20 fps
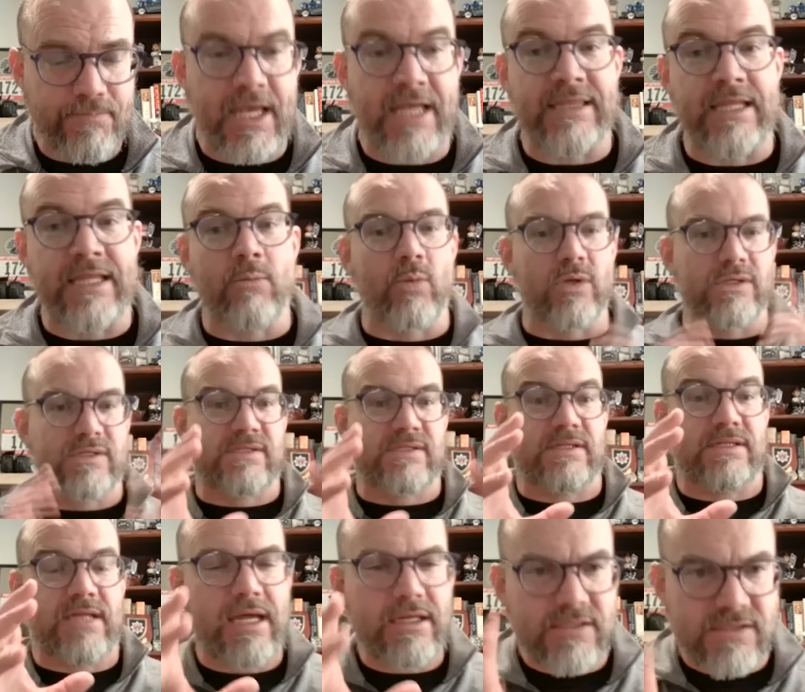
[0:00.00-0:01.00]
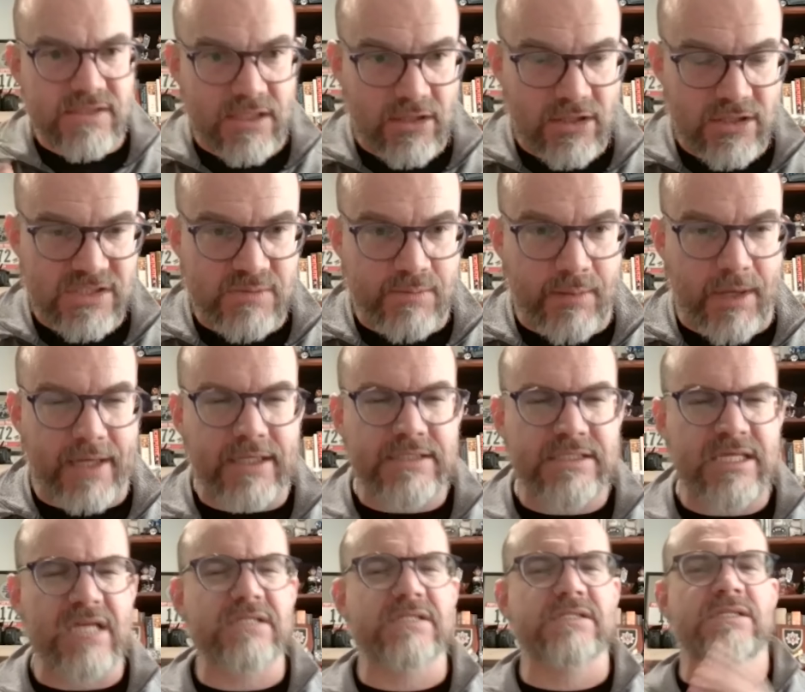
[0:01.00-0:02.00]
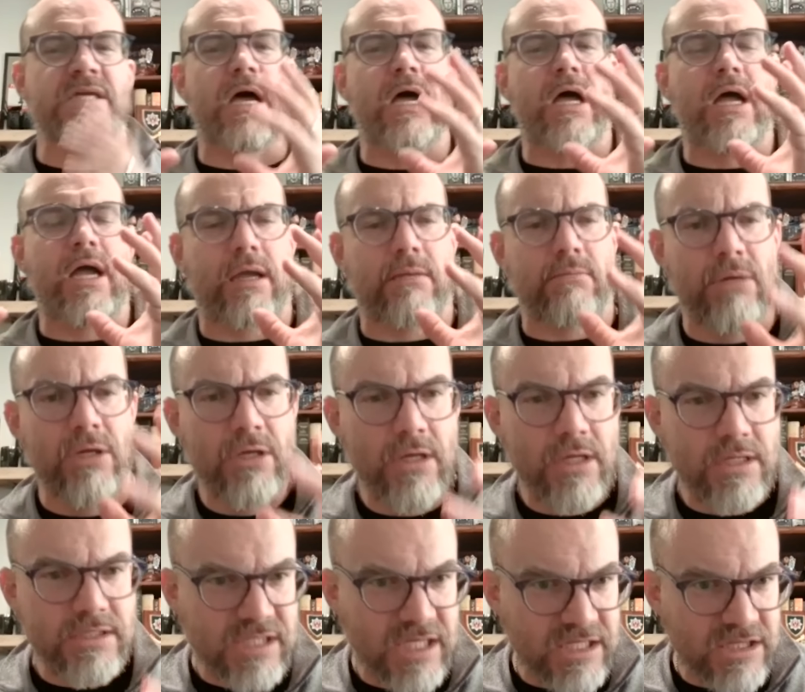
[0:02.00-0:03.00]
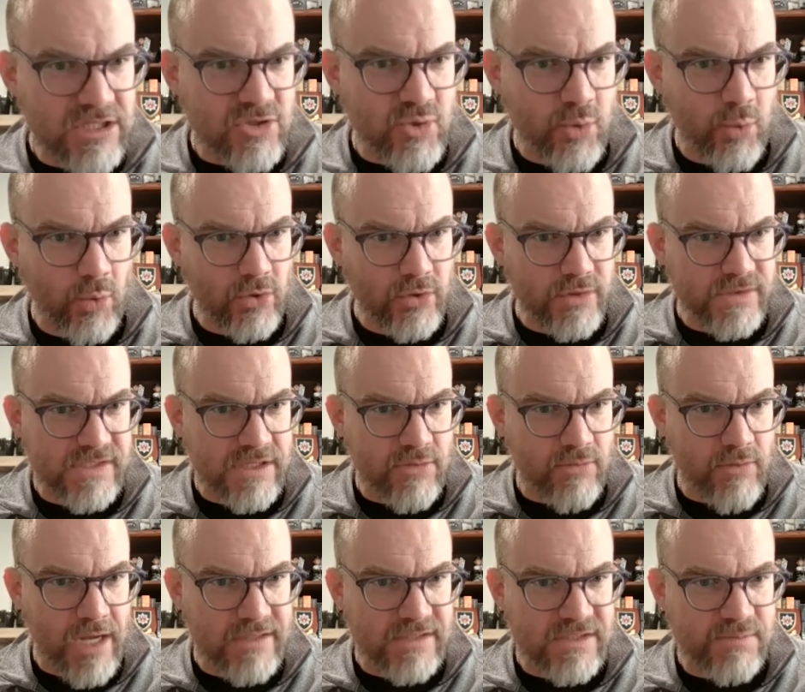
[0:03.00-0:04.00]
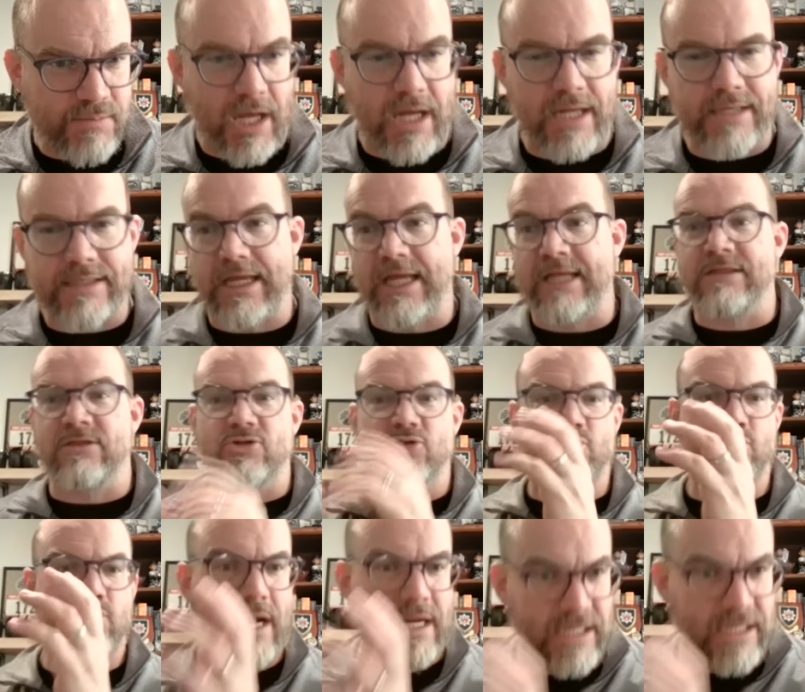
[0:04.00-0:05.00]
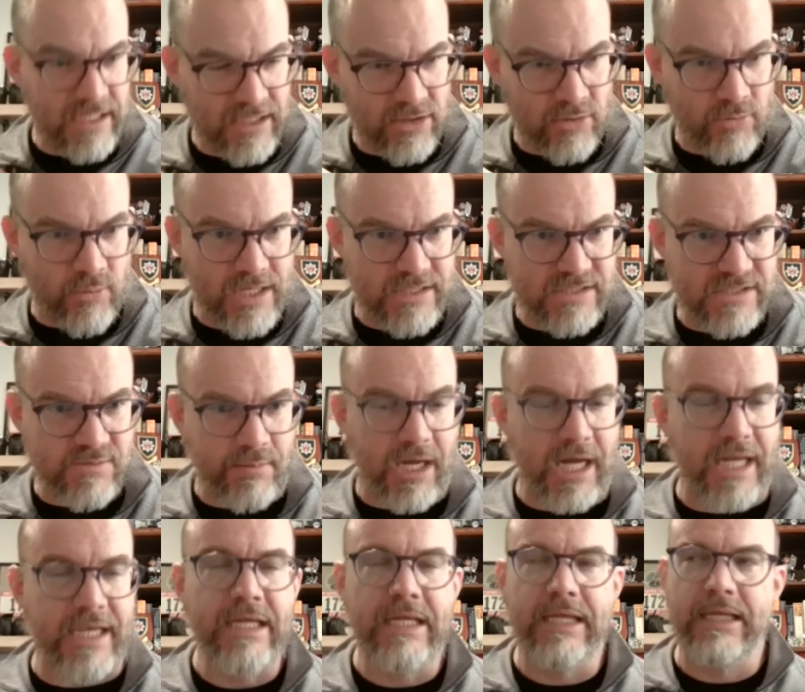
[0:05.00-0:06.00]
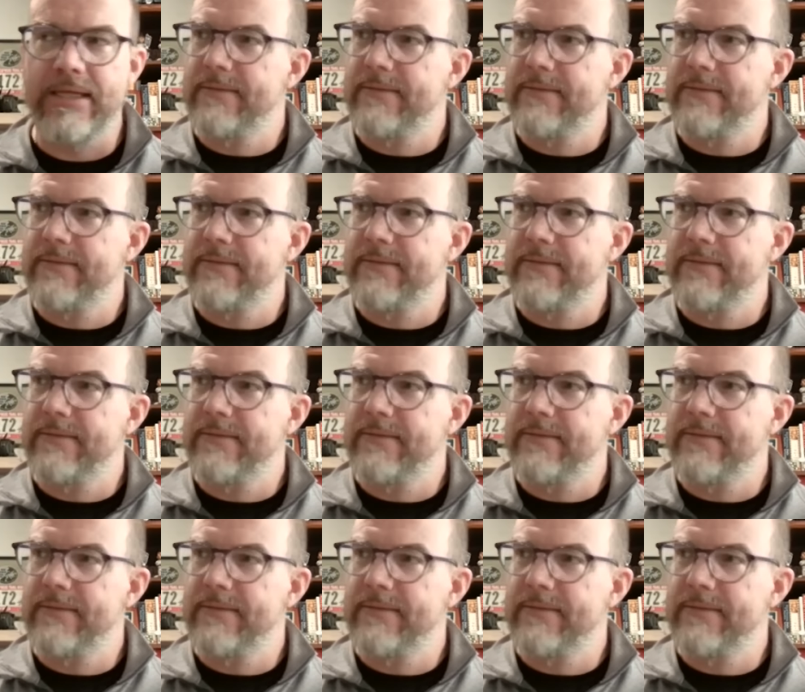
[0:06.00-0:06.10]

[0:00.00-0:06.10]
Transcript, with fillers: And then once the data's in a good spot, it takes time to get the tools in the right spot and the training in the right spot.